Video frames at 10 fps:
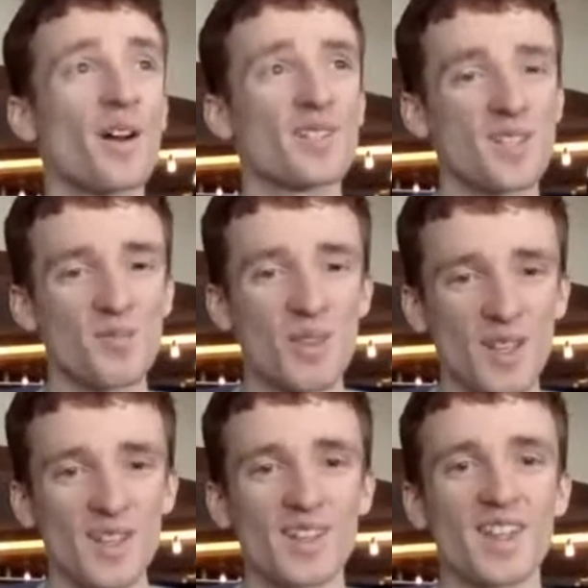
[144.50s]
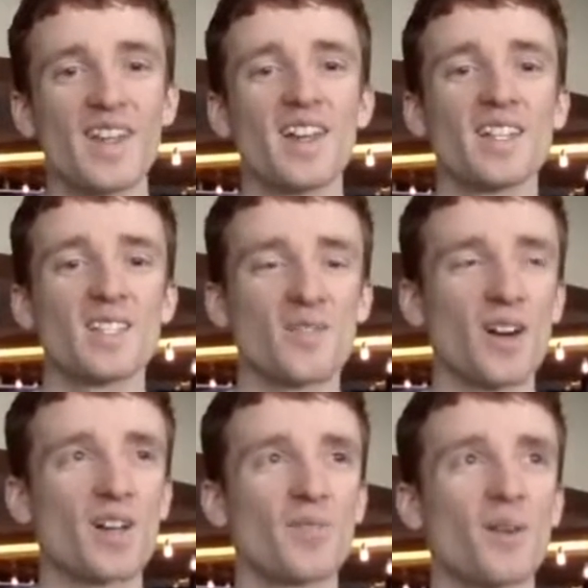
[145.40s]
So the number minus the mean
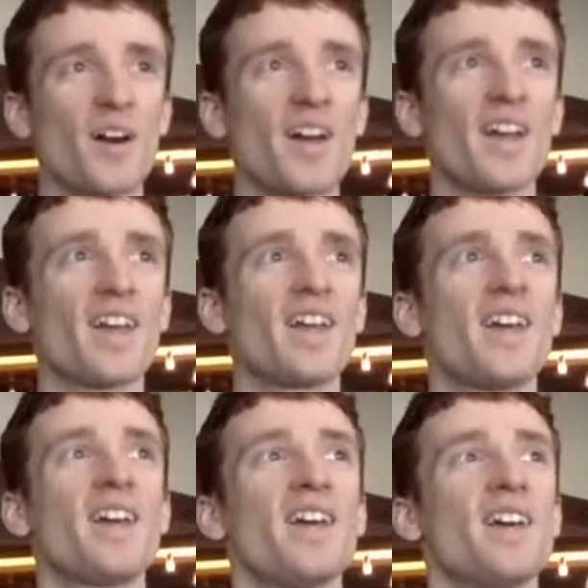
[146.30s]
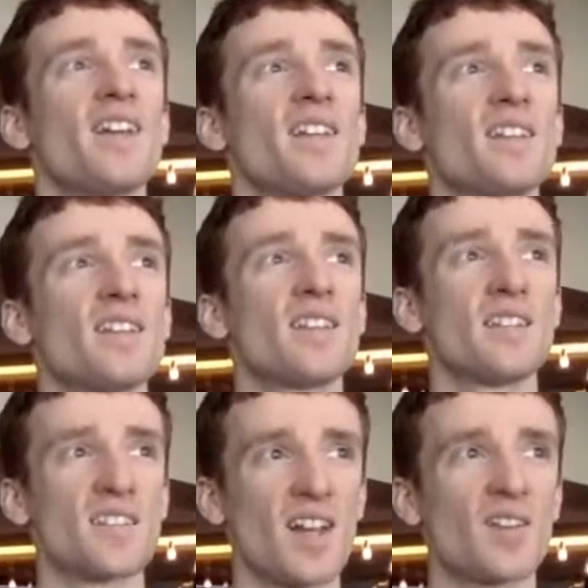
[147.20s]
divided by
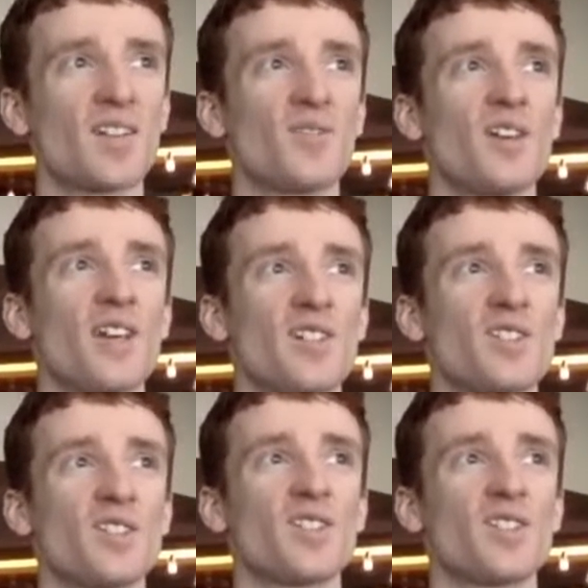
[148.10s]
the standard